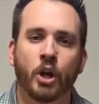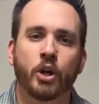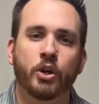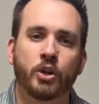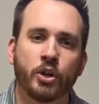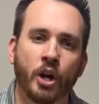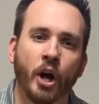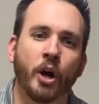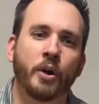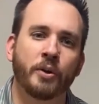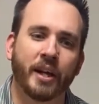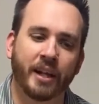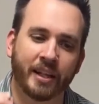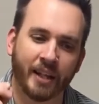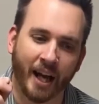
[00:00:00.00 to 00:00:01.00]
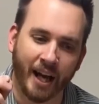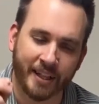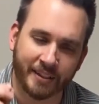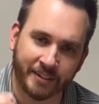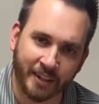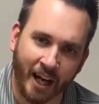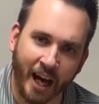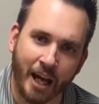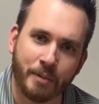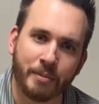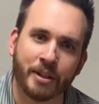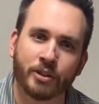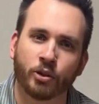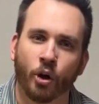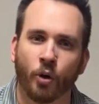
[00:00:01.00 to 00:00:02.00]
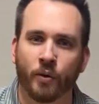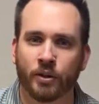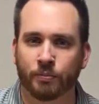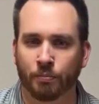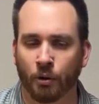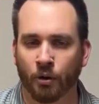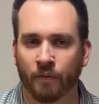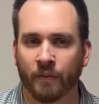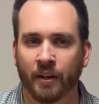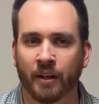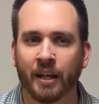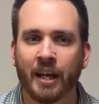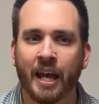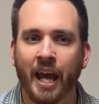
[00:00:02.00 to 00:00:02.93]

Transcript: Know that God's timing is always perfect.